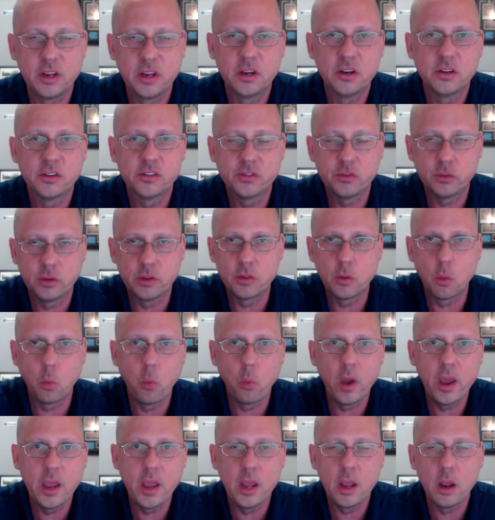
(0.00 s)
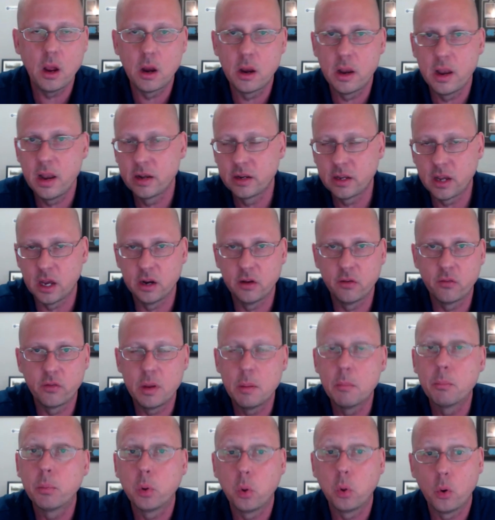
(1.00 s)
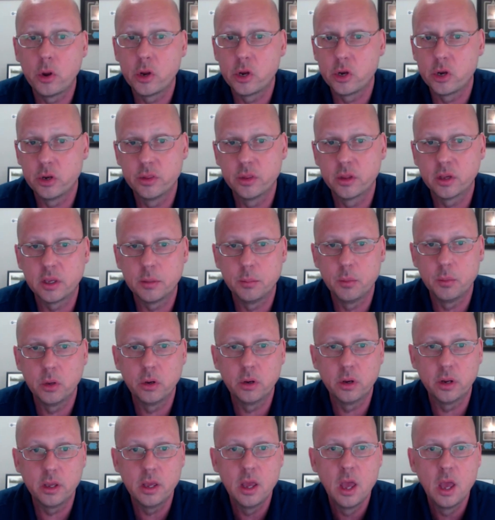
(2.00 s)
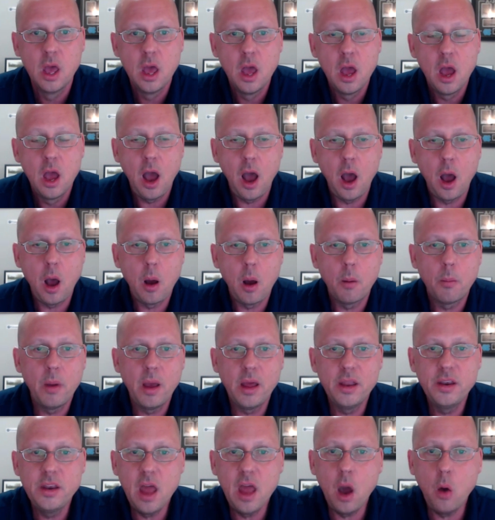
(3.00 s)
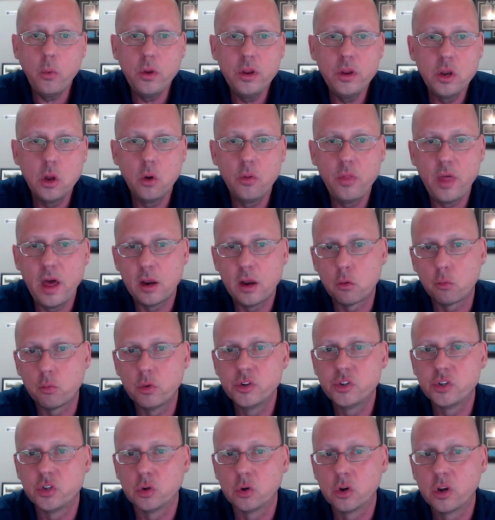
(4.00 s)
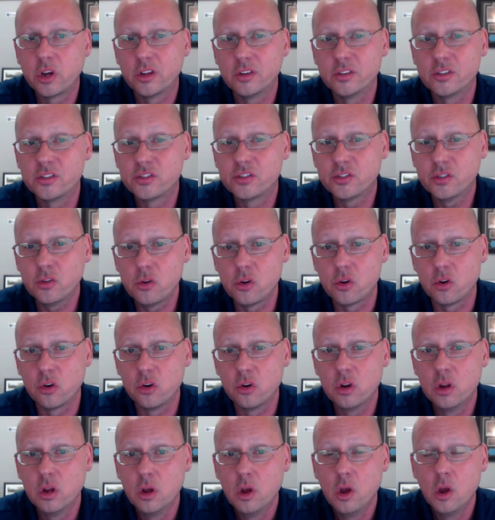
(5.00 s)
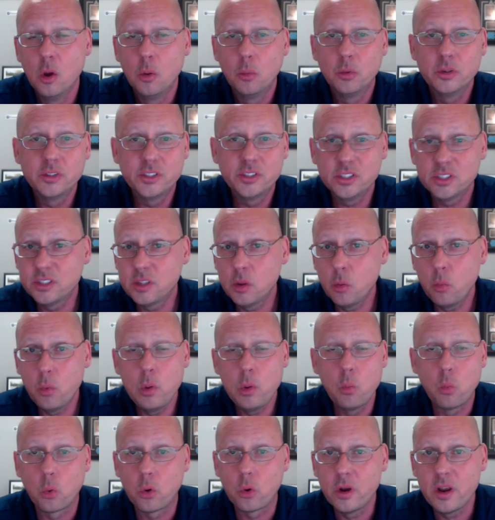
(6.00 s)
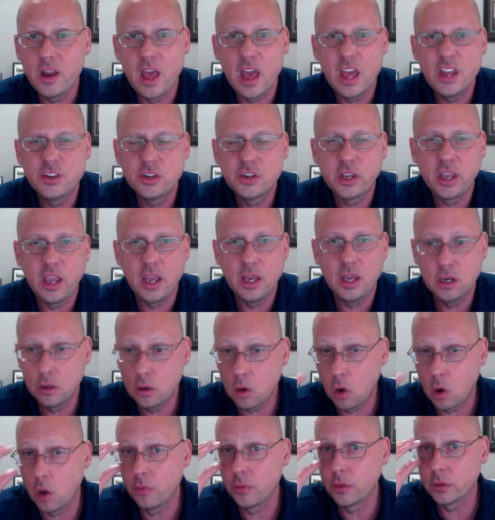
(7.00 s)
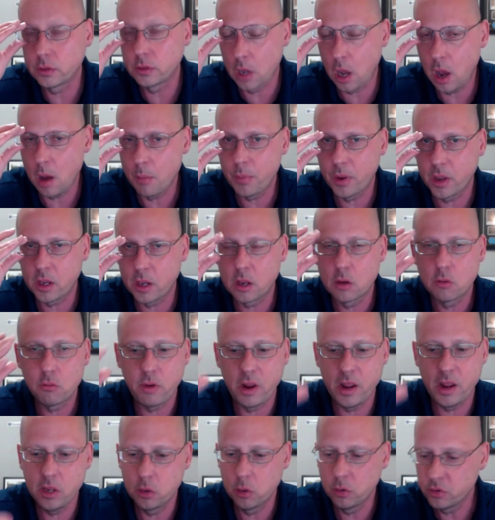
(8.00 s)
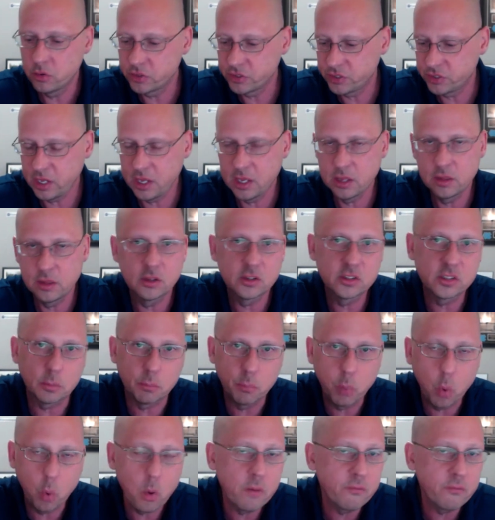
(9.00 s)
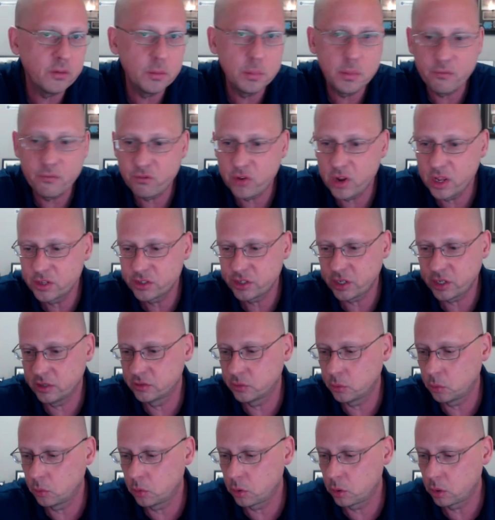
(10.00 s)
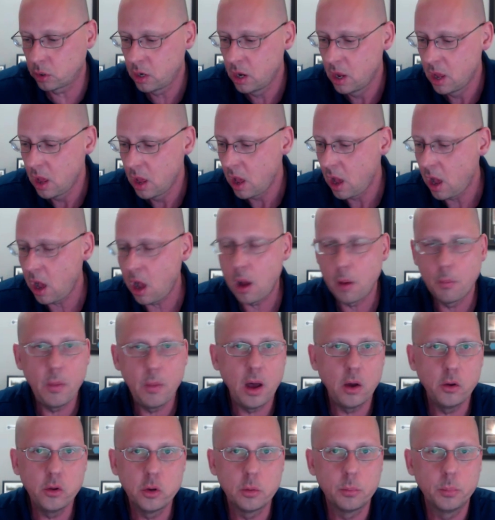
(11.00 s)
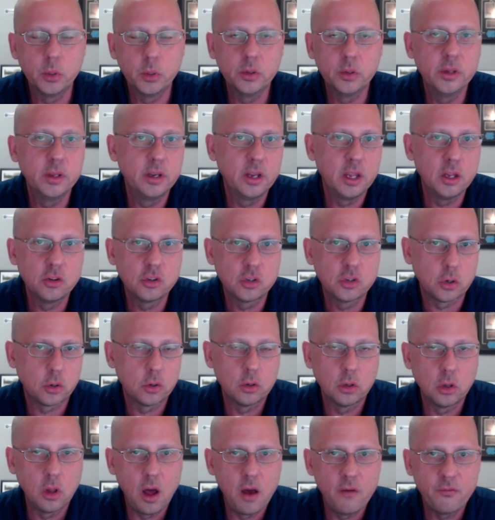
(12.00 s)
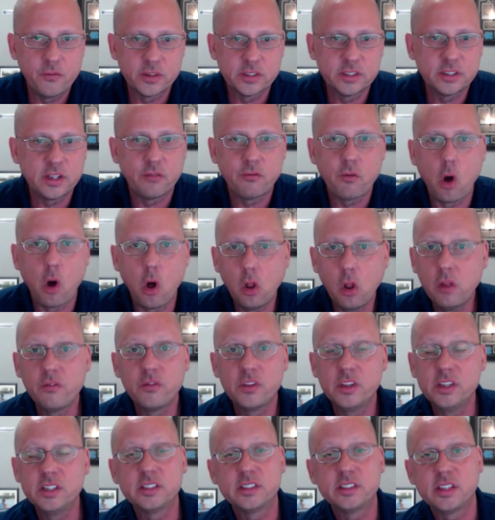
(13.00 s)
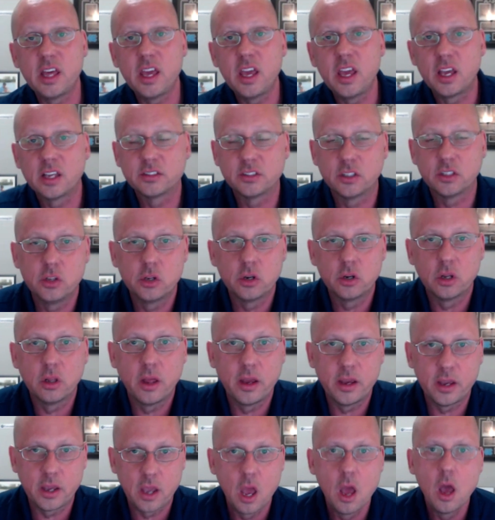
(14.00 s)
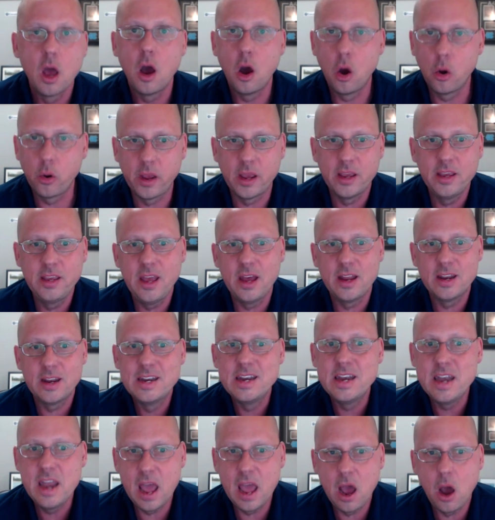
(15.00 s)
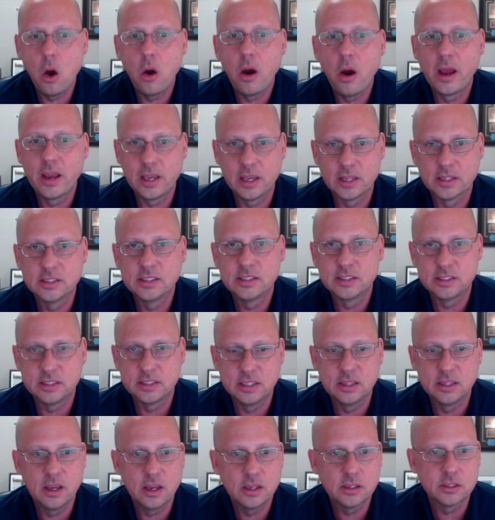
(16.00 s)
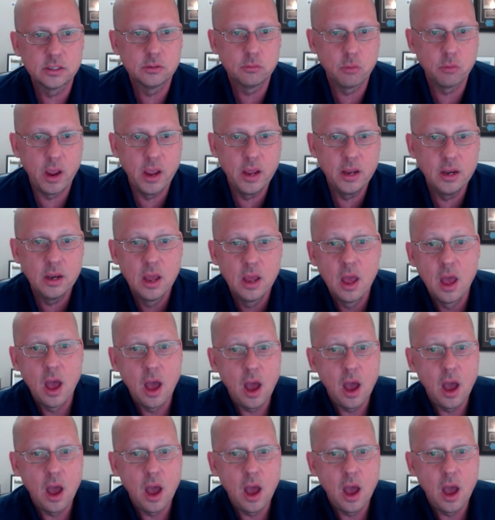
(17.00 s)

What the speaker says: industry, the way and kind of employer in the community. And now we know that original concern was just that we weren't educated on the topic, right? You understand the support from the franchisor, how you're building an internal office stuff, all of these things that you're like, okay, yeah, now I can see this, right?